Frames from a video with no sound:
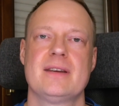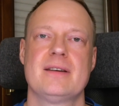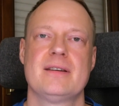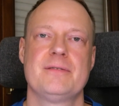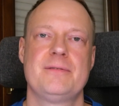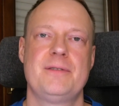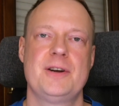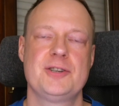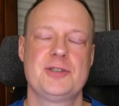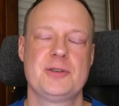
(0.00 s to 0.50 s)

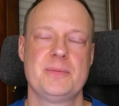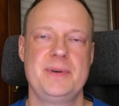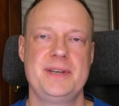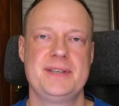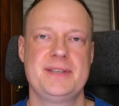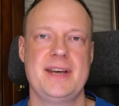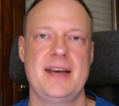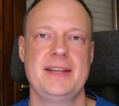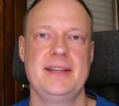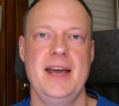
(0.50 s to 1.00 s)
First to be
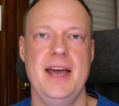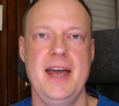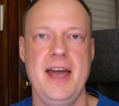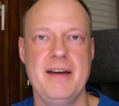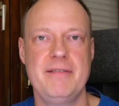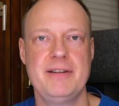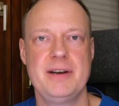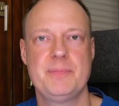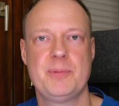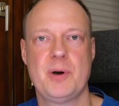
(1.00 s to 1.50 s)
said,
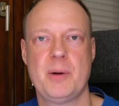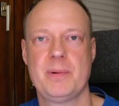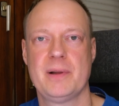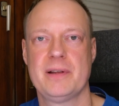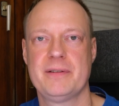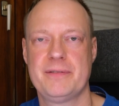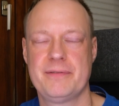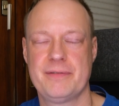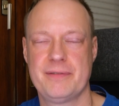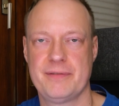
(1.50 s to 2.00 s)
every
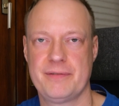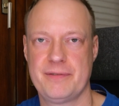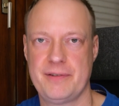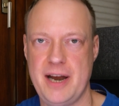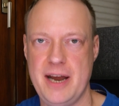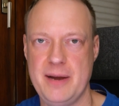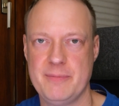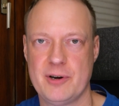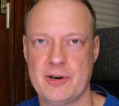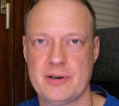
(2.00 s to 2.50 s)
popular
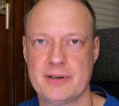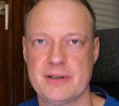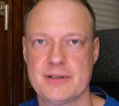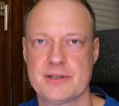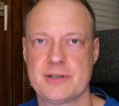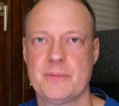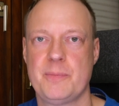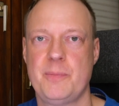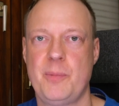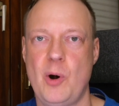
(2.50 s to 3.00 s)
framework
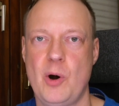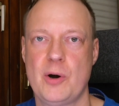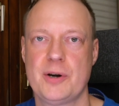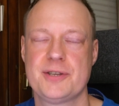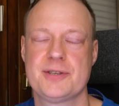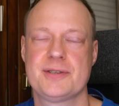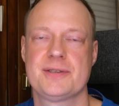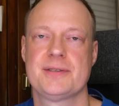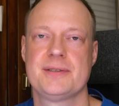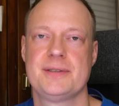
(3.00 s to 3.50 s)

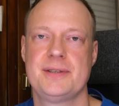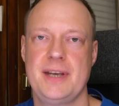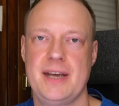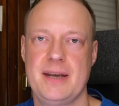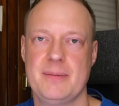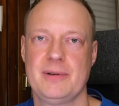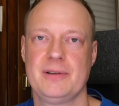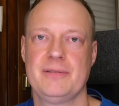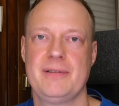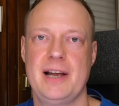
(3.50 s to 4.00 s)
supports
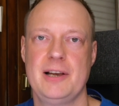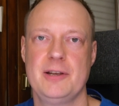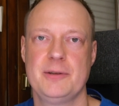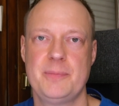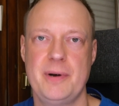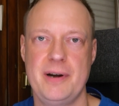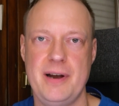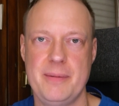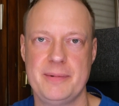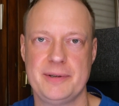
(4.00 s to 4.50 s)
table
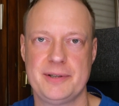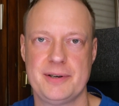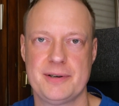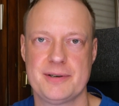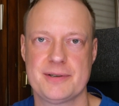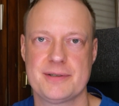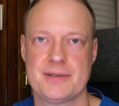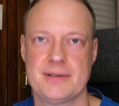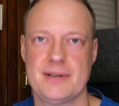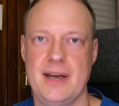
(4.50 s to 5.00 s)
valued
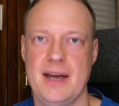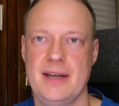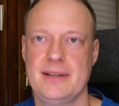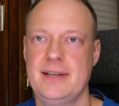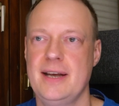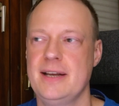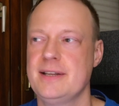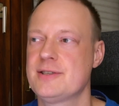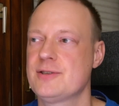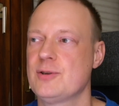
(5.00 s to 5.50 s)
parameters. And
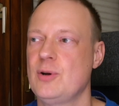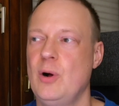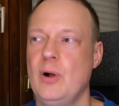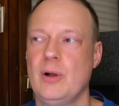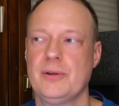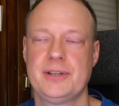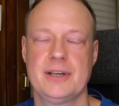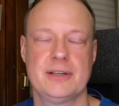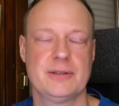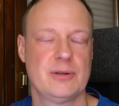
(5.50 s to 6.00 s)
that's
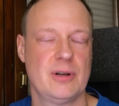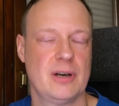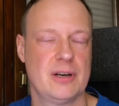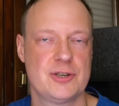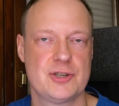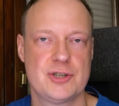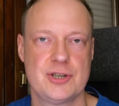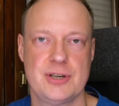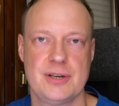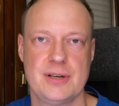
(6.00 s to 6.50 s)
old
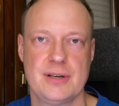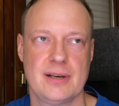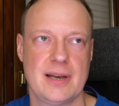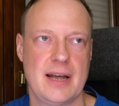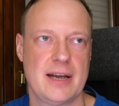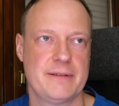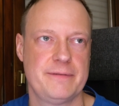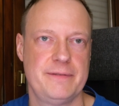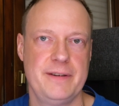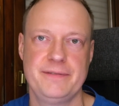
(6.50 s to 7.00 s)
technology,
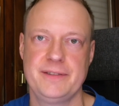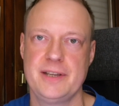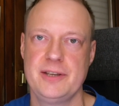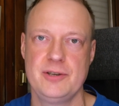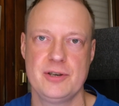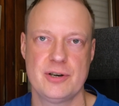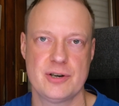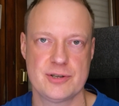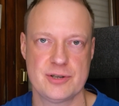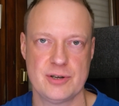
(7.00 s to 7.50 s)
like 15
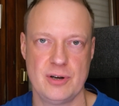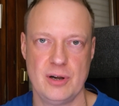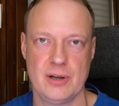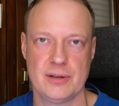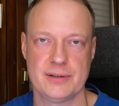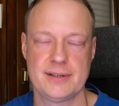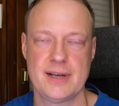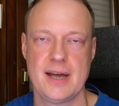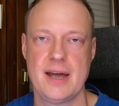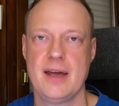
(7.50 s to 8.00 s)
years
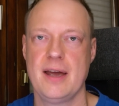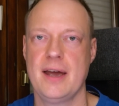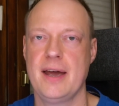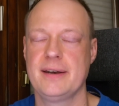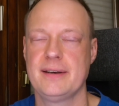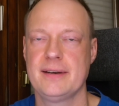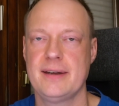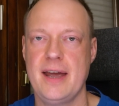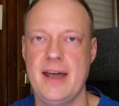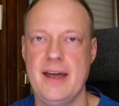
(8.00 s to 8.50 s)
old,
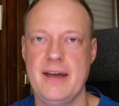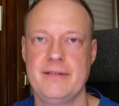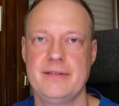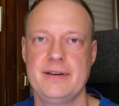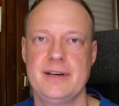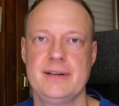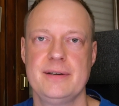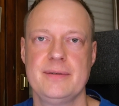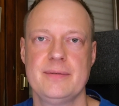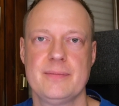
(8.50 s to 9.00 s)
and
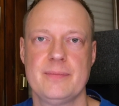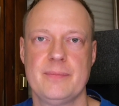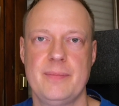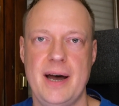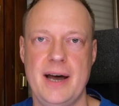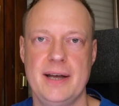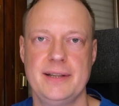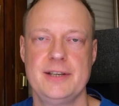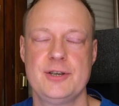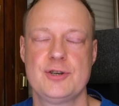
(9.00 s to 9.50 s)

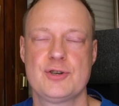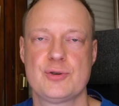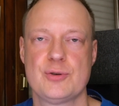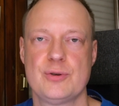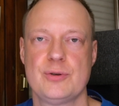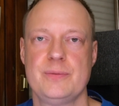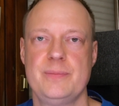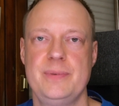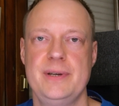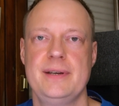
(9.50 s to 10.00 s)
everybody
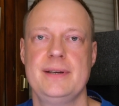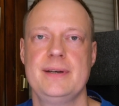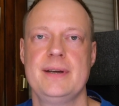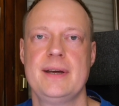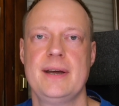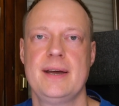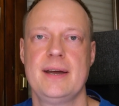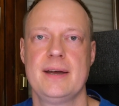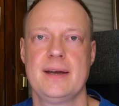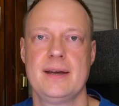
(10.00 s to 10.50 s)
should be
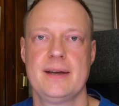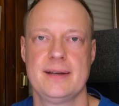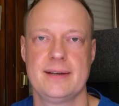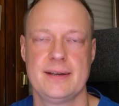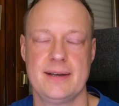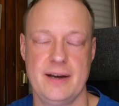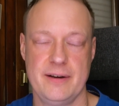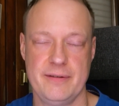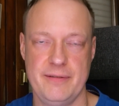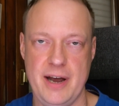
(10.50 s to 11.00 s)

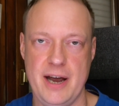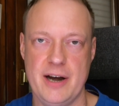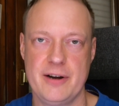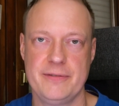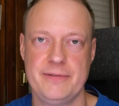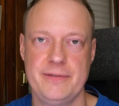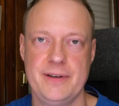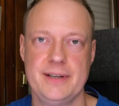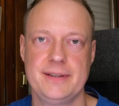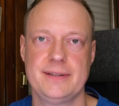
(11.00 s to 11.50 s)
aware
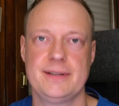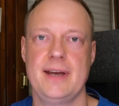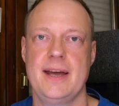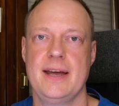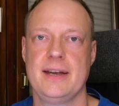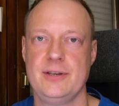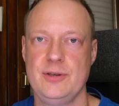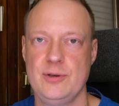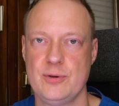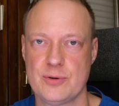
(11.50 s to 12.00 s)
of it
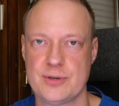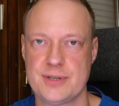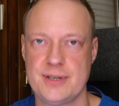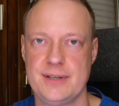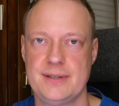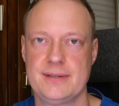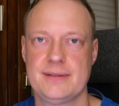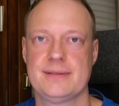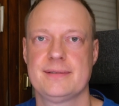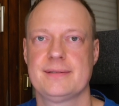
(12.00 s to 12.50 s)
and use
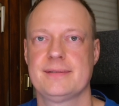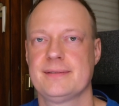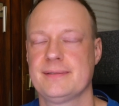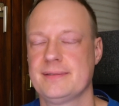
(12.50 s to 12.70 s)
it